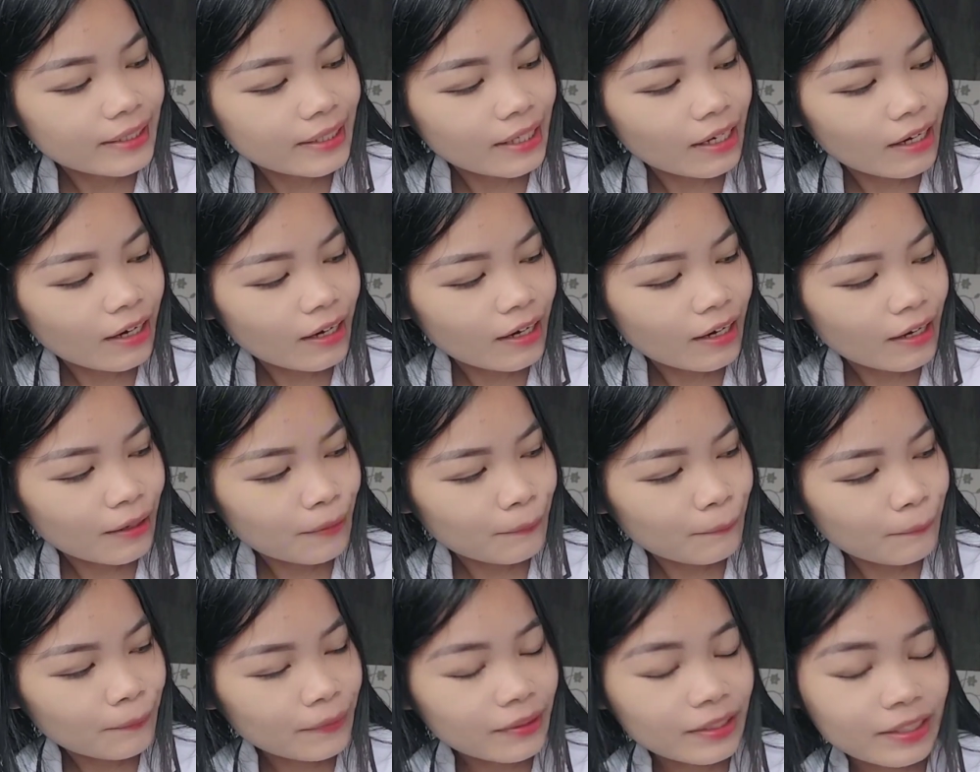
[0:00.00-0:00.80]
Uh,
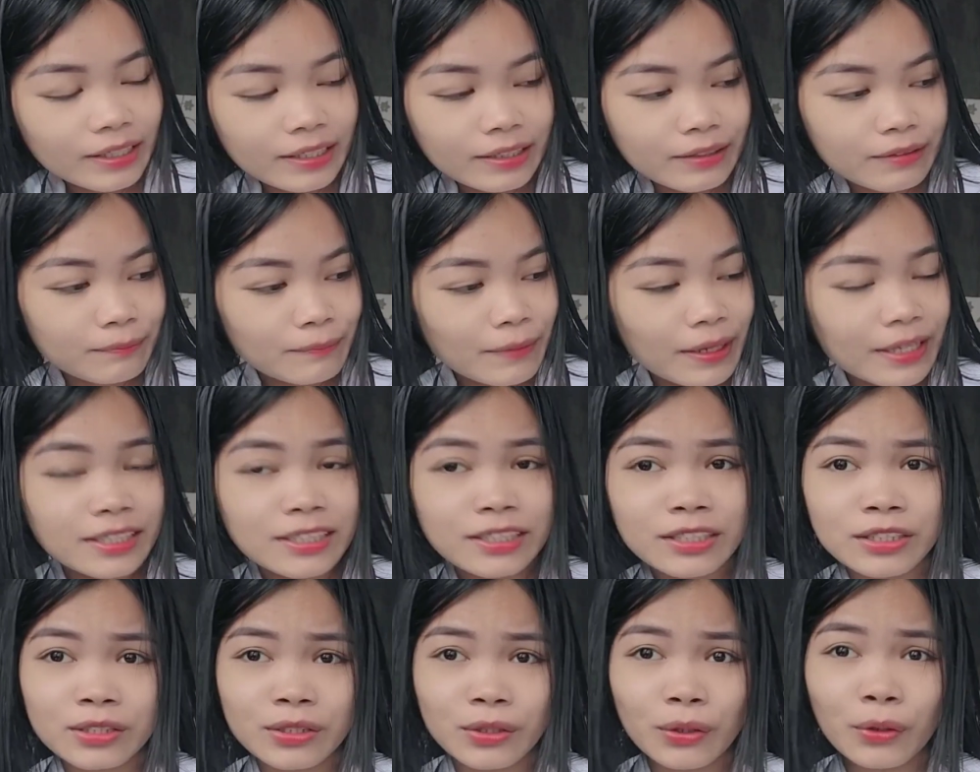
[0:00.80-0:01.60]
Bath
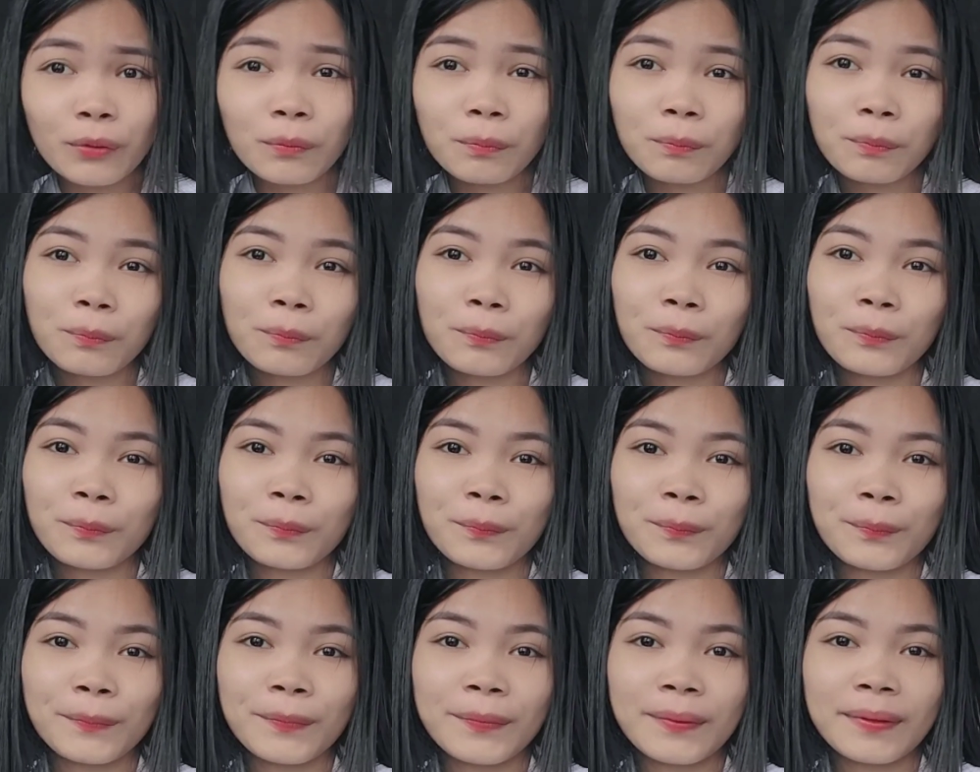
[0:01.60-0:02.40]
soap?
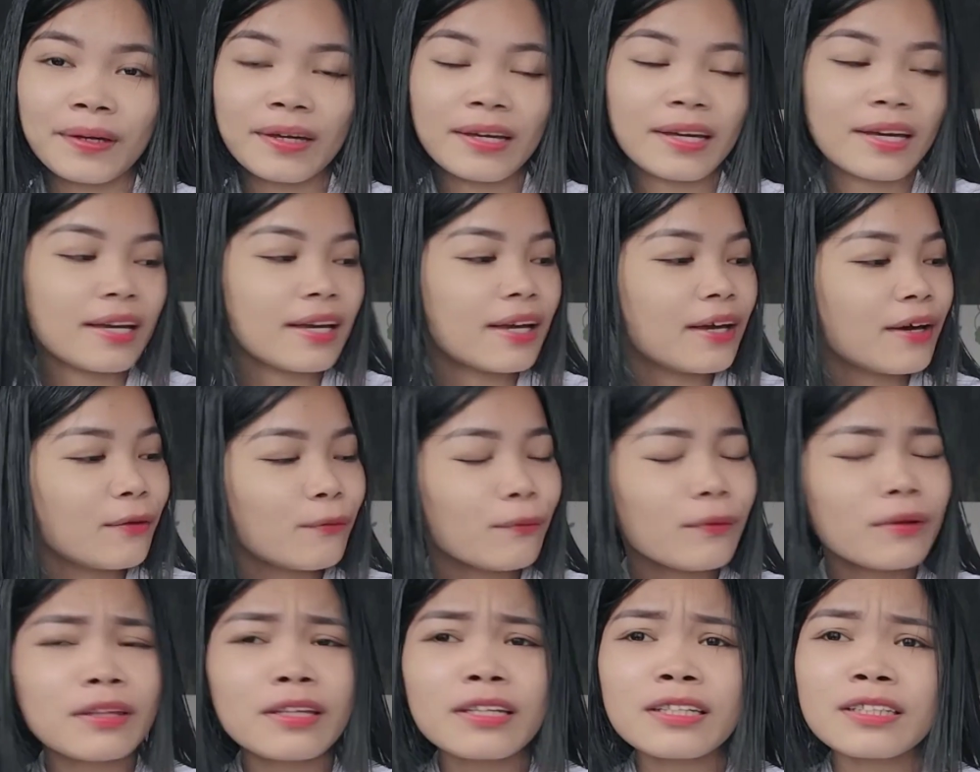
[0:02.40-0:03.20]

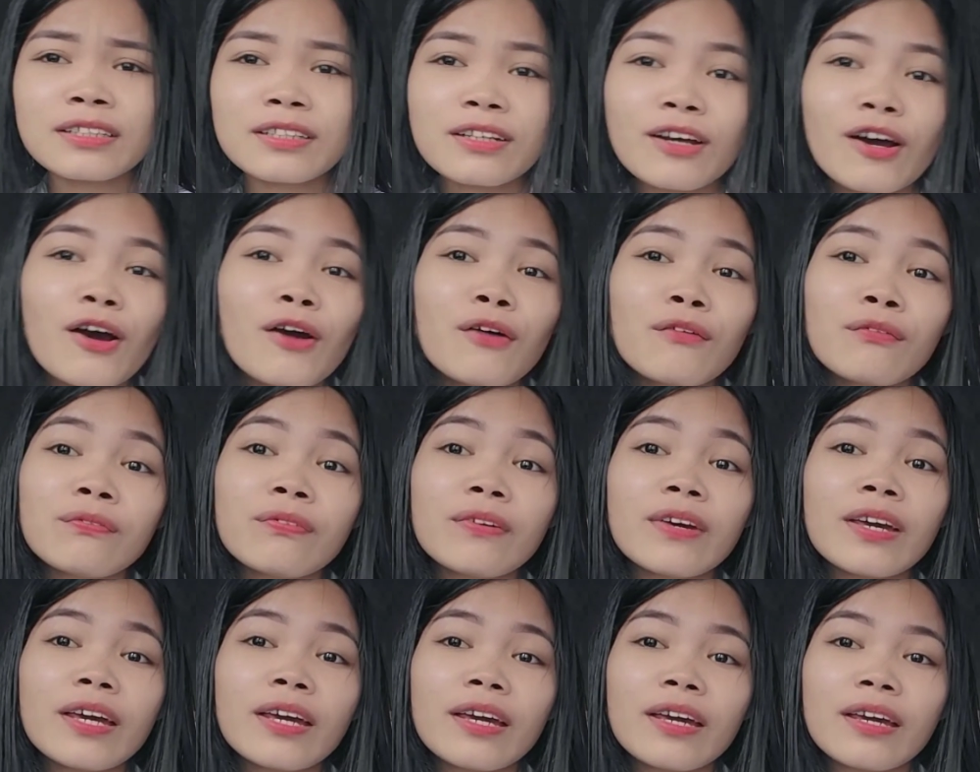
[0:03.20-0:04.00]
What is
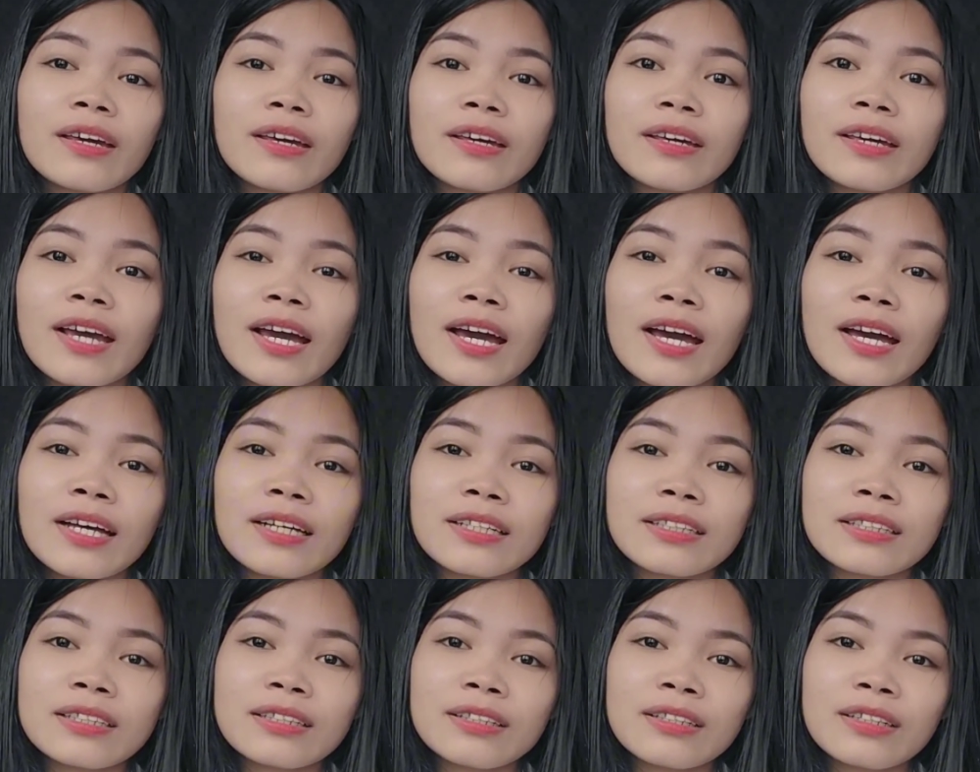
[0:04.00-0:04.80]
coffee?
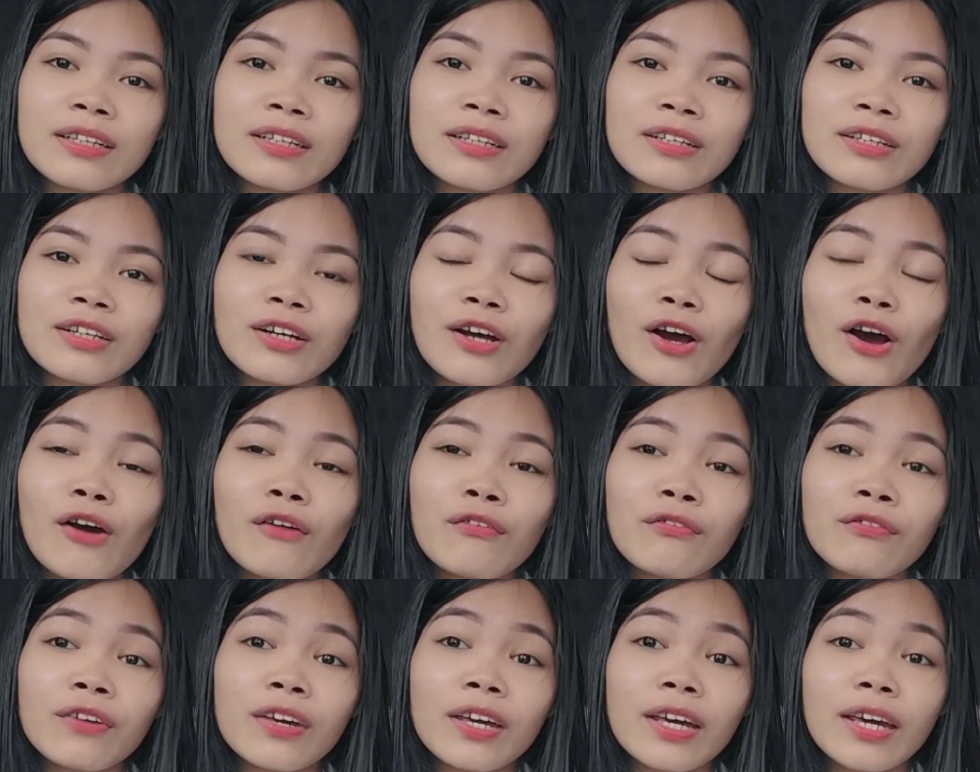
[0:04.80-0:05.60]
Yes.
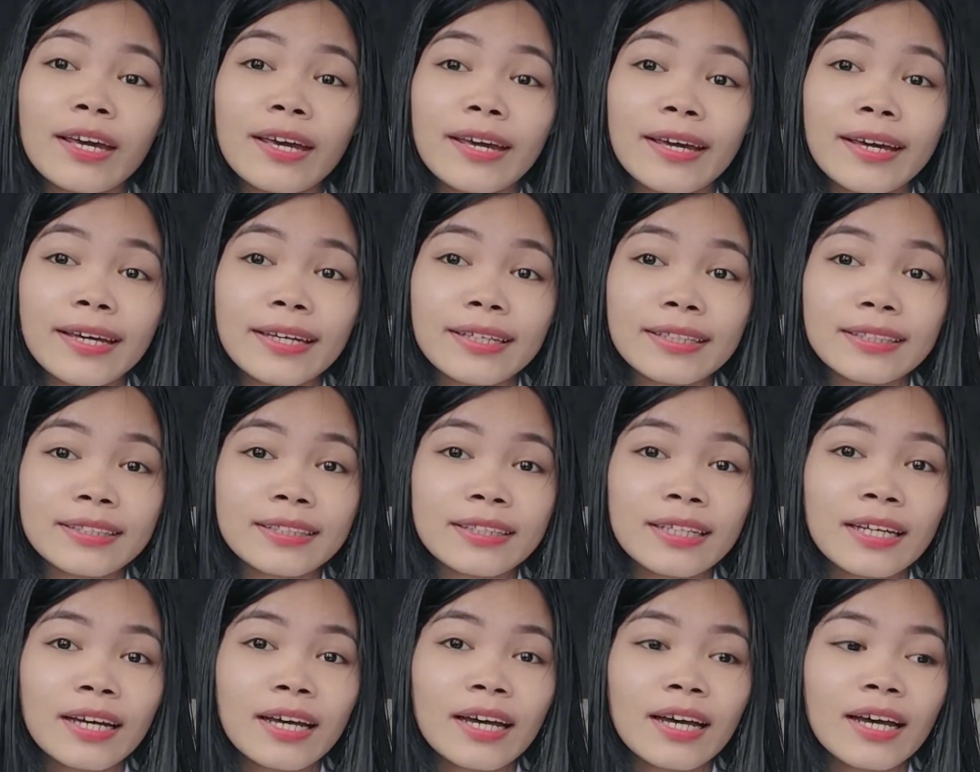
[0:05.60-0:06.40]
coffee is